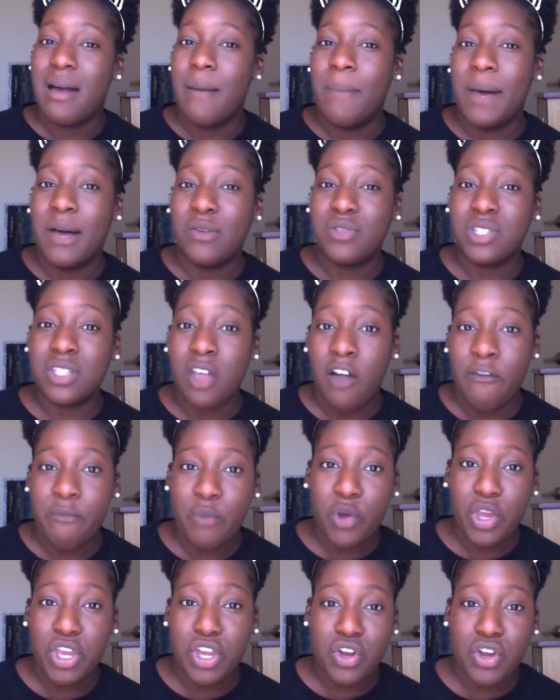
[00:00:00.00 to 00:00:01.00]
About
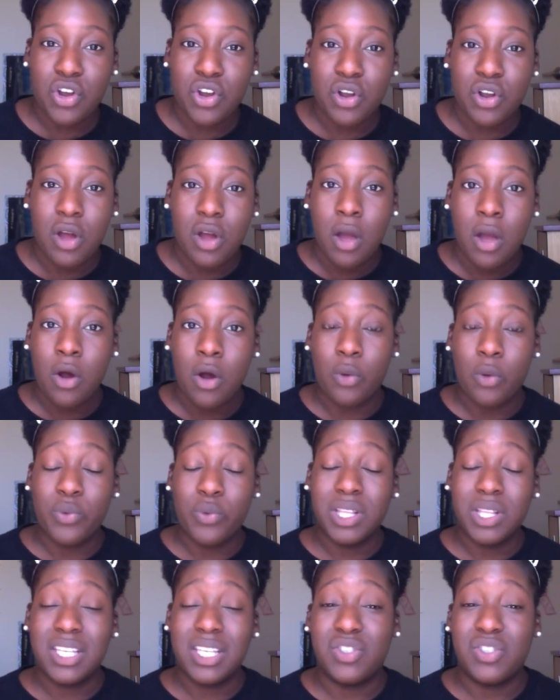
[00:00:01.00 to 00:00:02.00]
sophomore year or
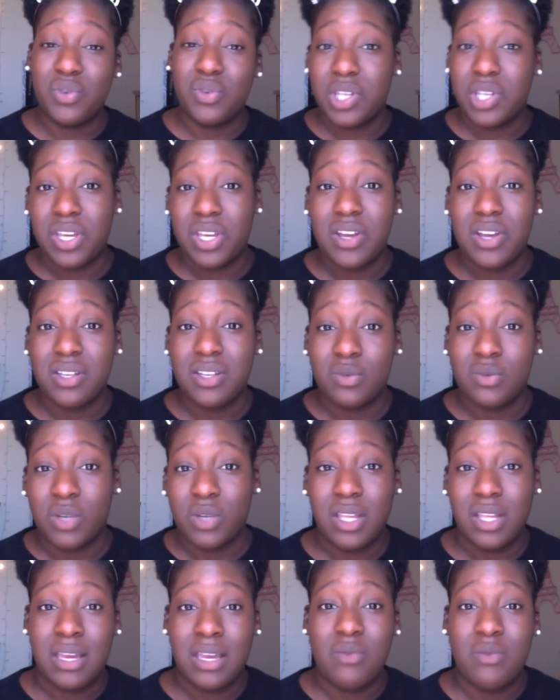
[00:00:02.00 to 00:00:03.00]
really junior year is
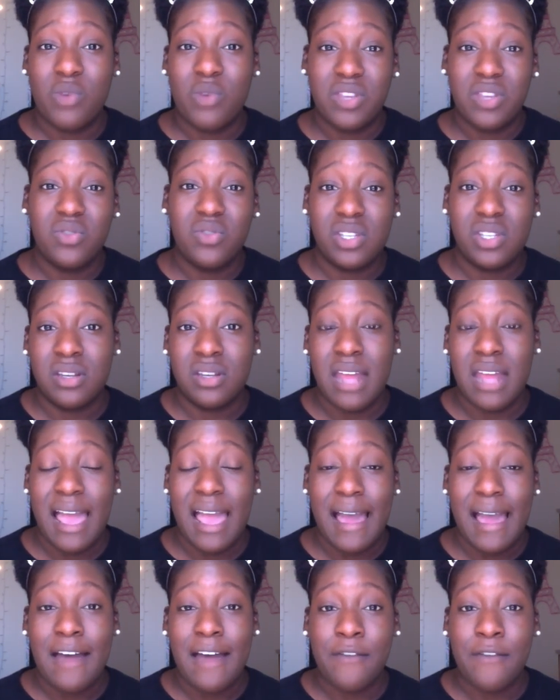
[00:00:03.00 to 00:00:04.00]
really when you should
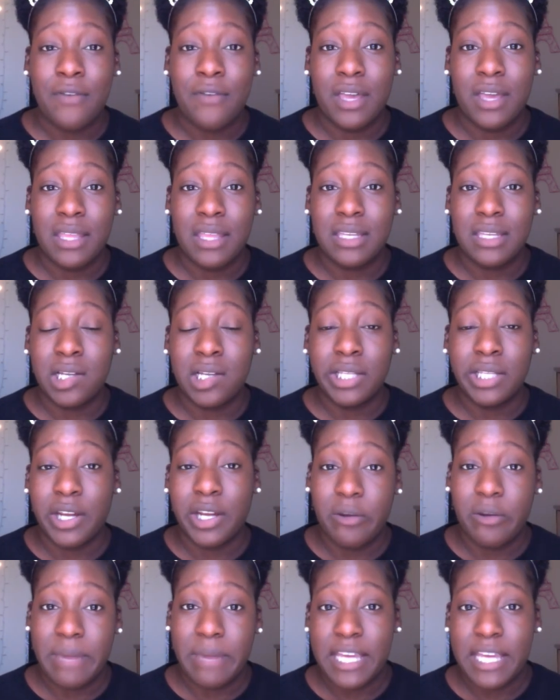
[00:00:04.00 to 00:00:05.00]
have a
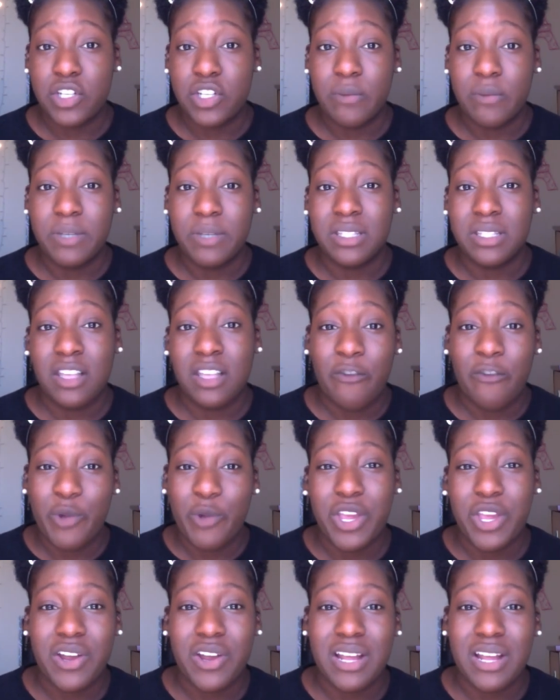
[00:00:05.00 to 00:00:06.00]
declared major, but
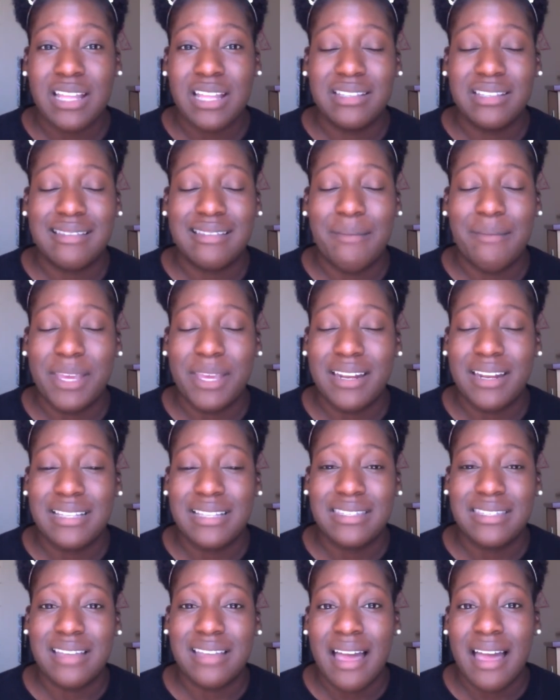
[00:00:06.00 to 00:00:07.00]
sophomore year,
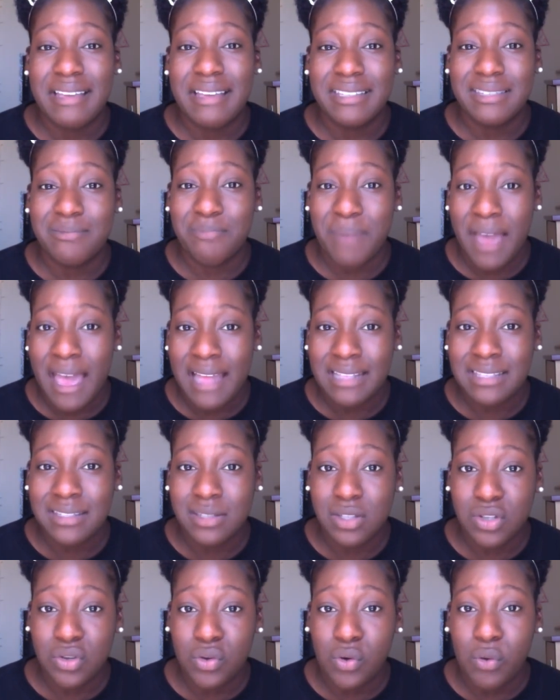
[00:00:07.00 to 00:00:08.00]
it's not as bad
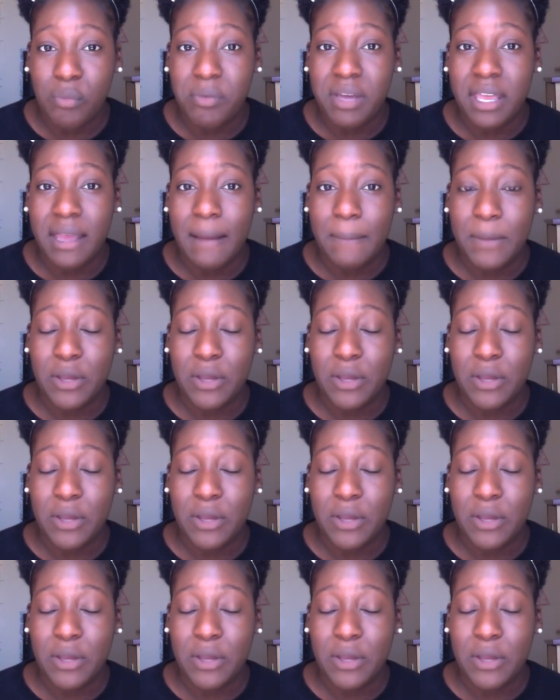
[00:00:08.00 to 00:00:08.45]
still, but